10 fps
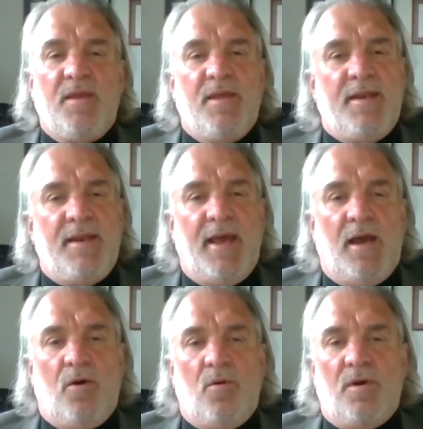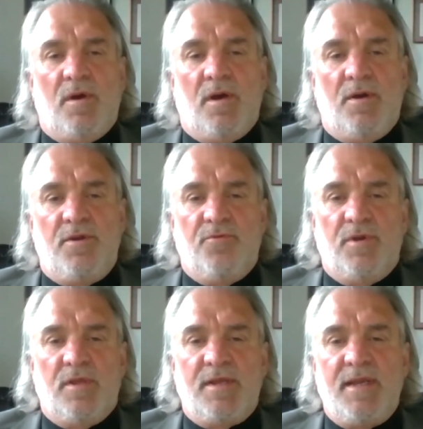Now you
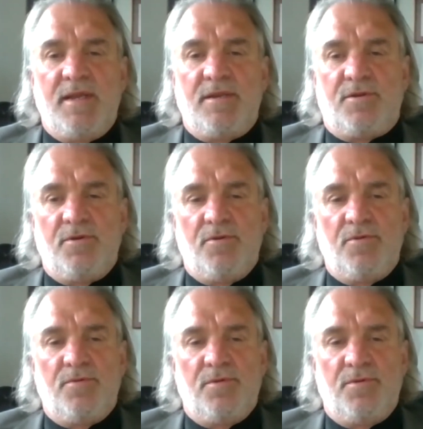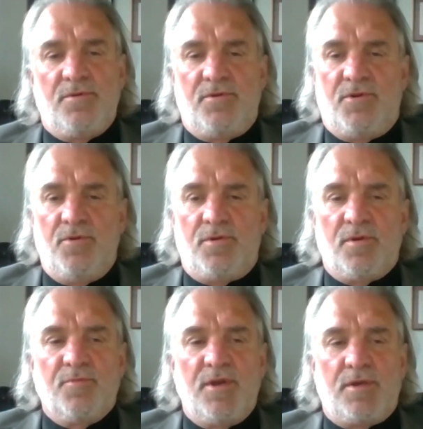really need to do
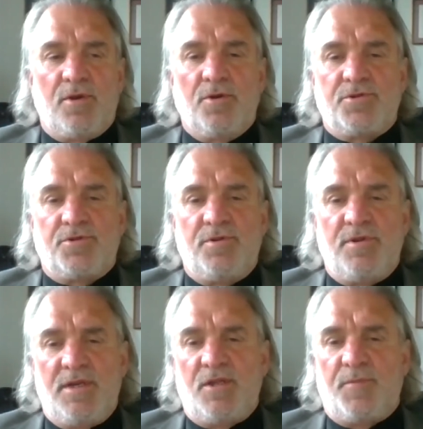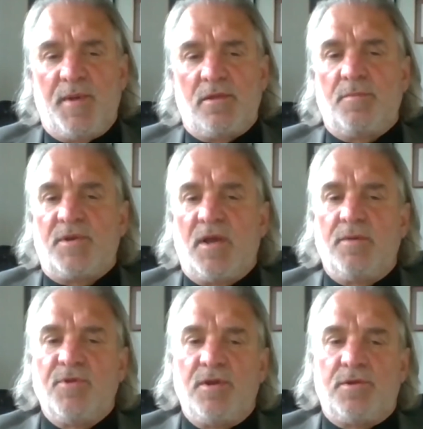some research. You need to spend some
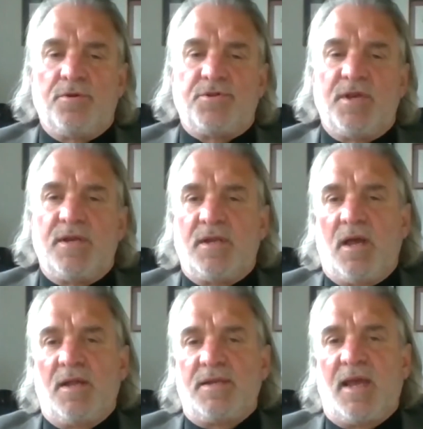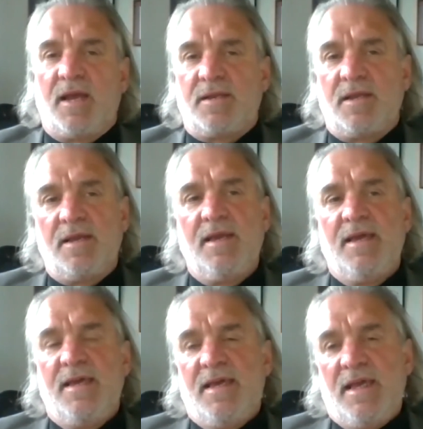time researching and contacting
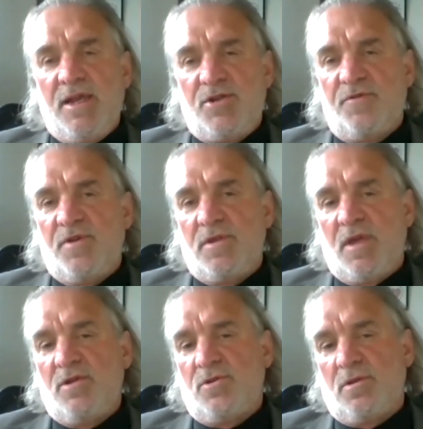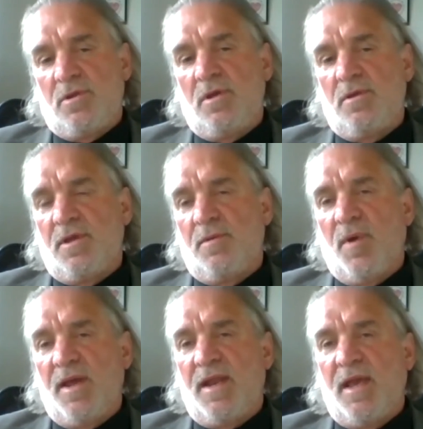each of these agencies that
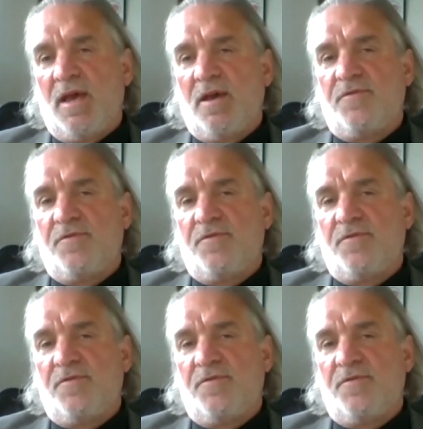might have